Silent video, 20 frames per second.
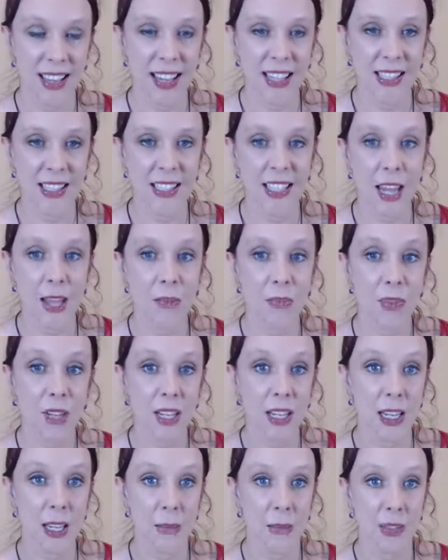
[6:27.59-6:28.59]
Instead,
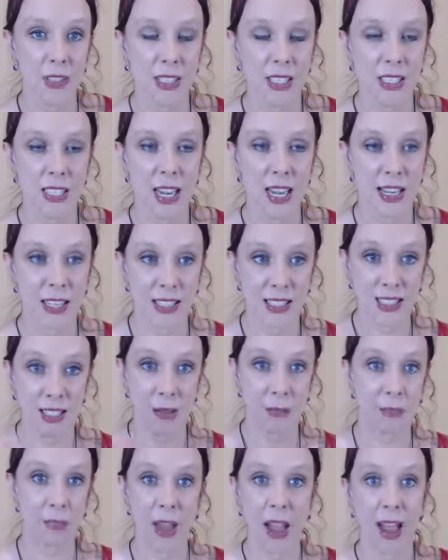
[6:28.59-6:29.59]
being able to take a
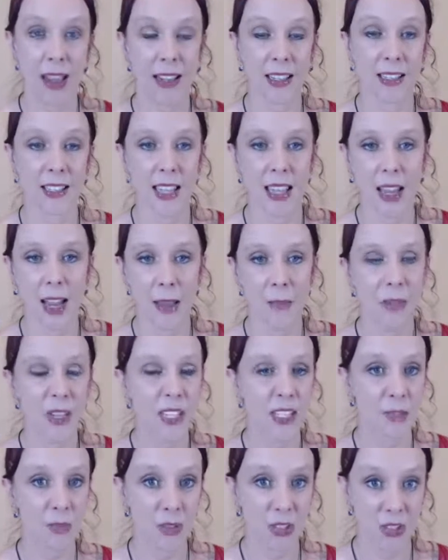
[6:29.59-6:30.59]
step back and say, I'm
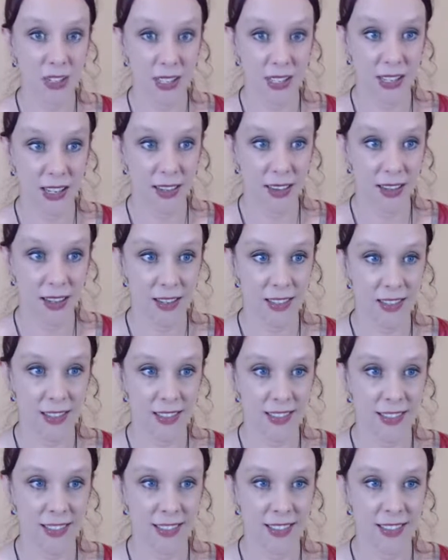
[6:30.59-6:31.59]
experiencing
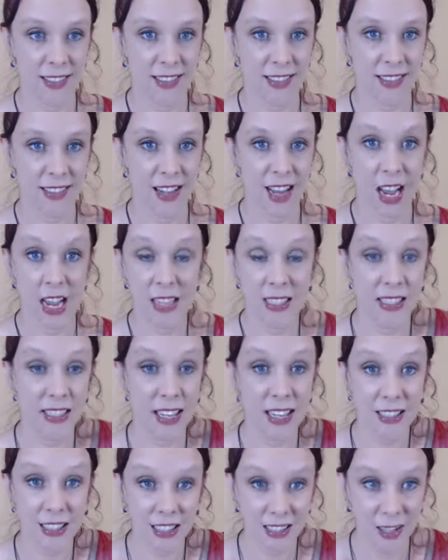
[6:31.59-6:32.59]
this. I
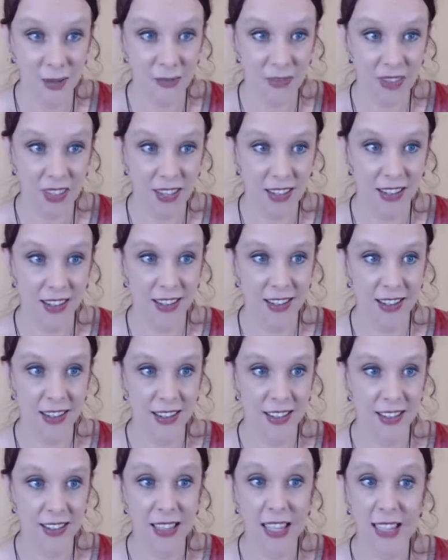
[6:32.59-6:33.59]
said something.
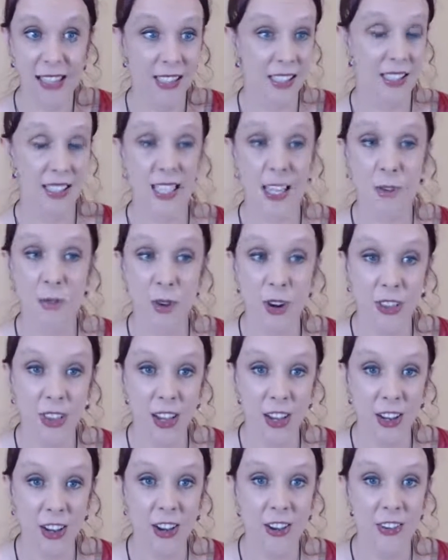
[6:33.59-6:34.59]
Let's see where
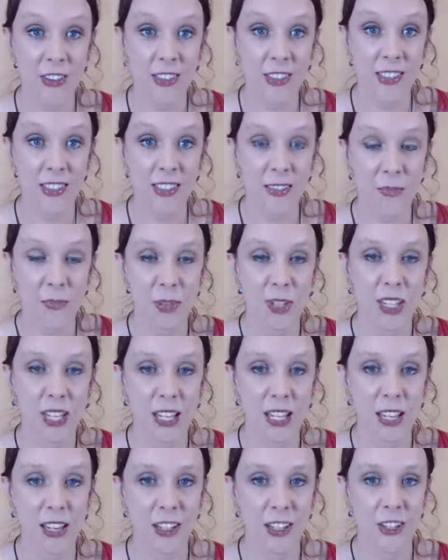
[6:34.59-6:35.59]
that goes. And
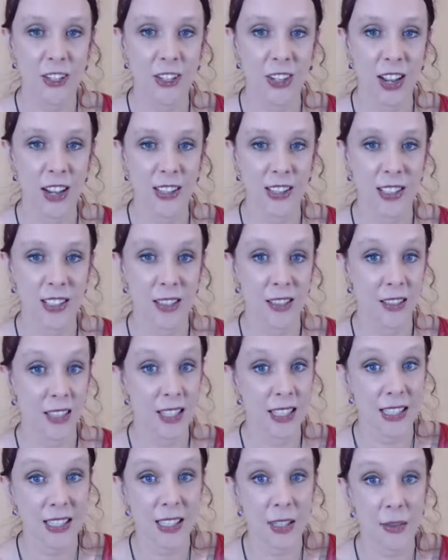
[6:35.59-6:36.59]
bringing in curiosity.
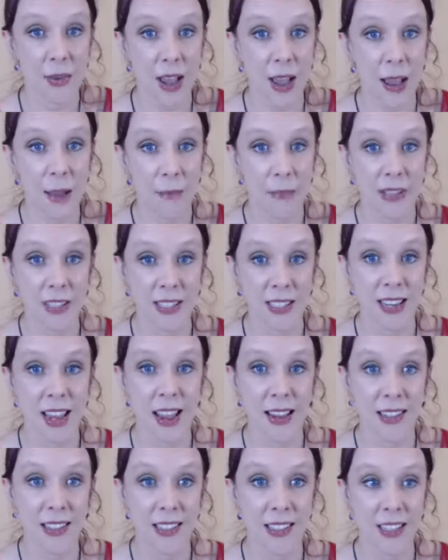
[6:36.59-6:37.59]
Let's see what happens
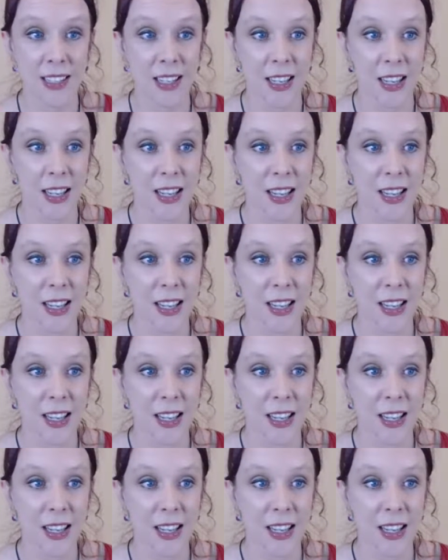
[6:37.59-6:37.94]
next.